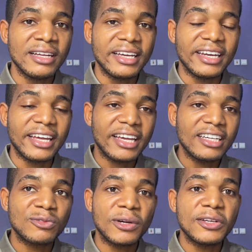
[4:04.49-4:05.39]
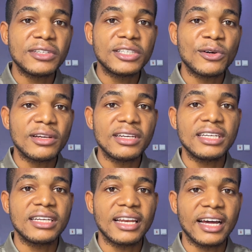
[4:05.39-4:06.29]
In a case where you need
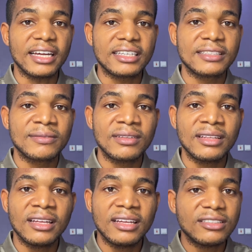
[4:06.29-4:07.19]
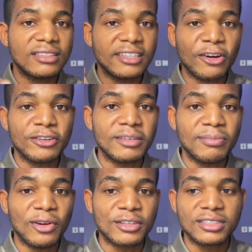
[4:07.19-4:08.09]
only like 300
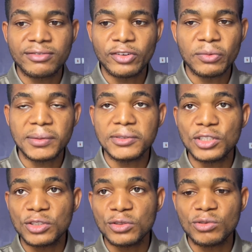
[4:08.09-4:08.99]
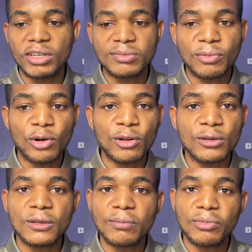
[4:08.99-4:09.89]
blocks for maybe just to do a small
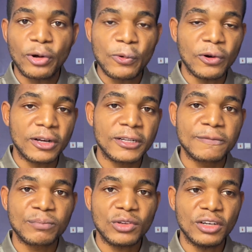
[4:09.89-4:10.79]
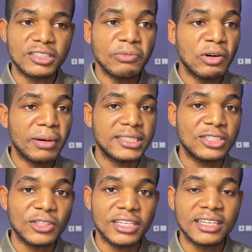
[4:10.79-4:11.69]
block work or a small
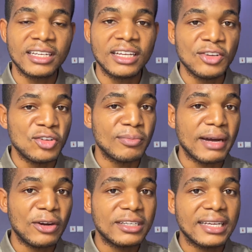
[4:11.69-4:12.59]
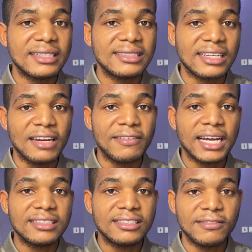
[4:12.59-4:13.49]
partitioning, you might not get
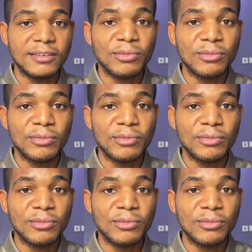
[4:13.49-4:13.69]
significant saving.